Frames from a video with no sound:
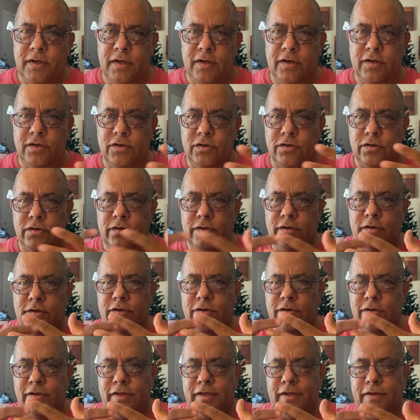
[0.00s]
in your
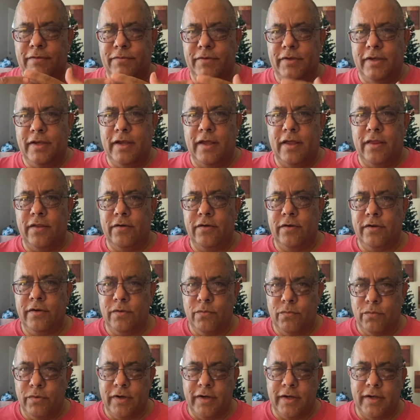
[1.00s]
cleave together and you're
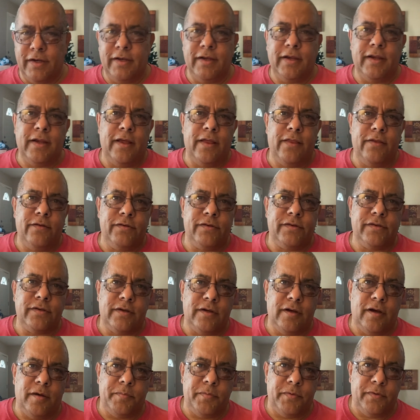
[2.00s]
working together as a
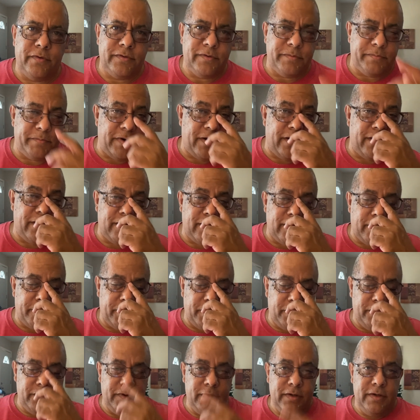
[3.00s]
couple, as a married
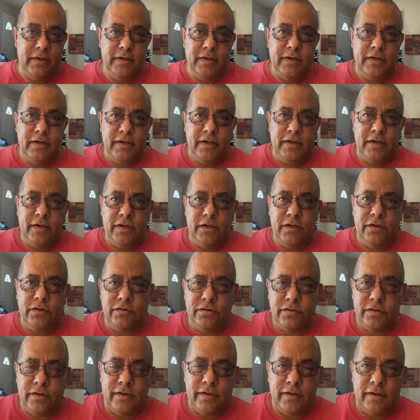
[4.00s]
couple, you
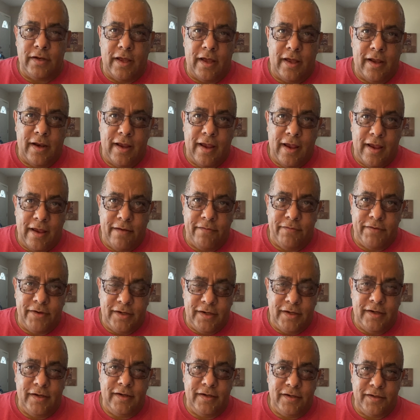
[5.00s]
should not have
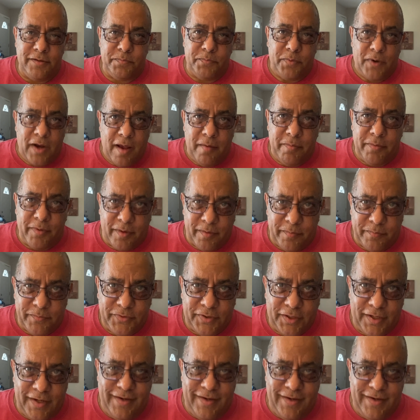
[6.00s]
any of these problems.